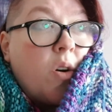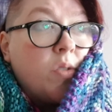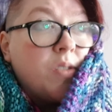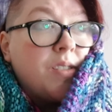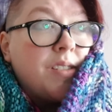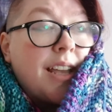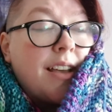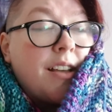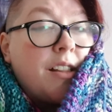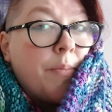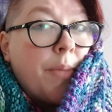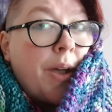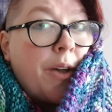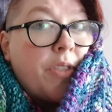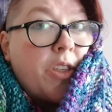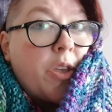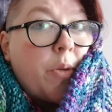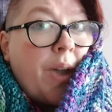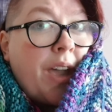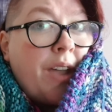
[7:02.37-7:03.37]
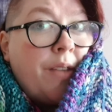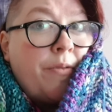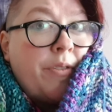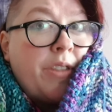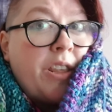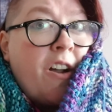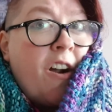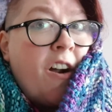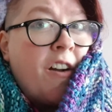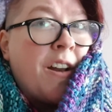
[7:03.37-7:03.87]
wholesale amount that you paid for
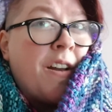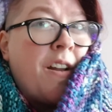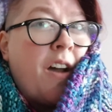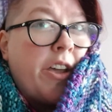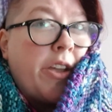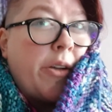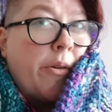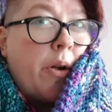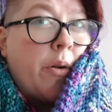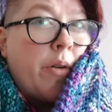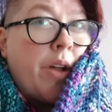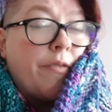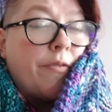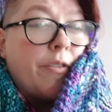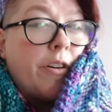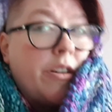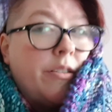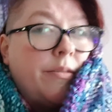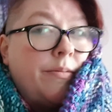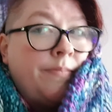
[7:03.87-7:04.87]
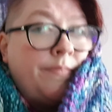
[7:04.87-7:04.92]
the yarn and not your own effort.